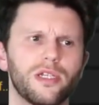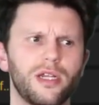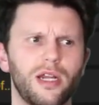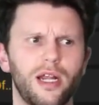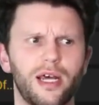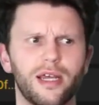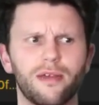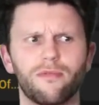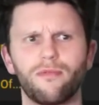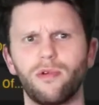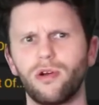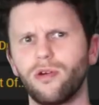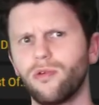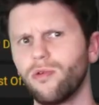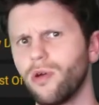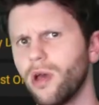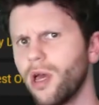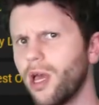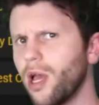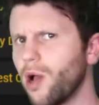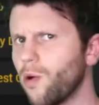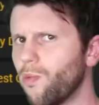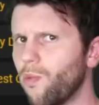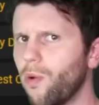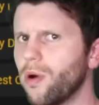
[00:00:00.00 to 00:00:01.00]
And like, well,
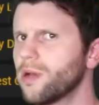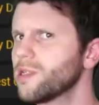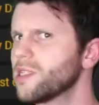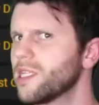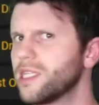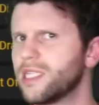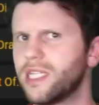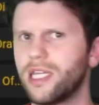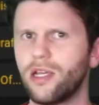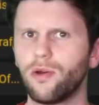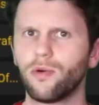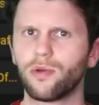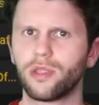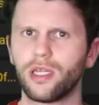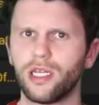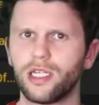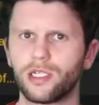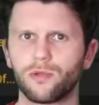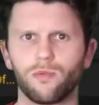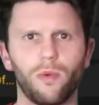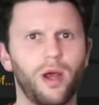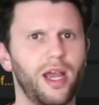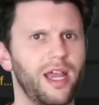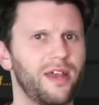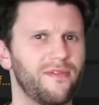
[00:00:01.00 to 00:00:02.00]
what's the deal with
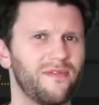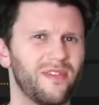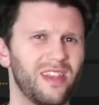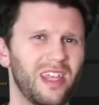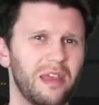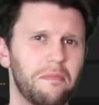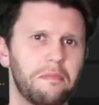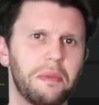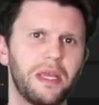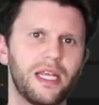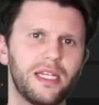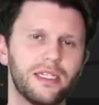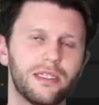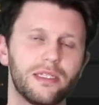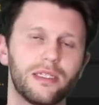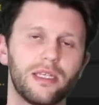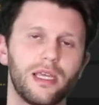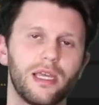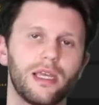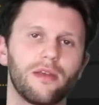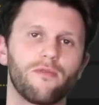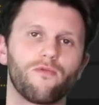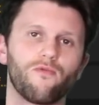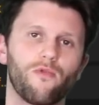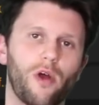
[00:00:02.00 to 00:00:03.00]
this? Why haven't they been
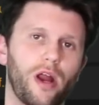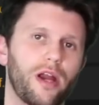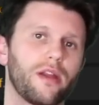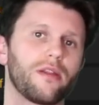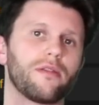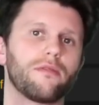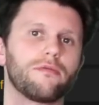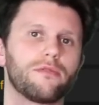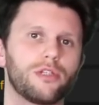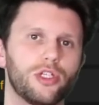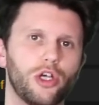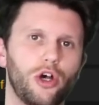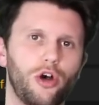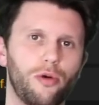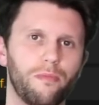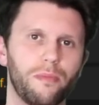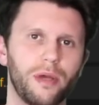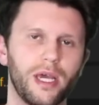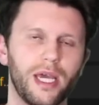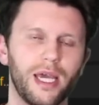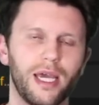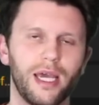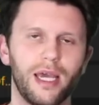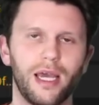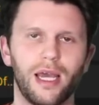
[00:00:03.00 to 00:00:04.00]
seeing right at the top?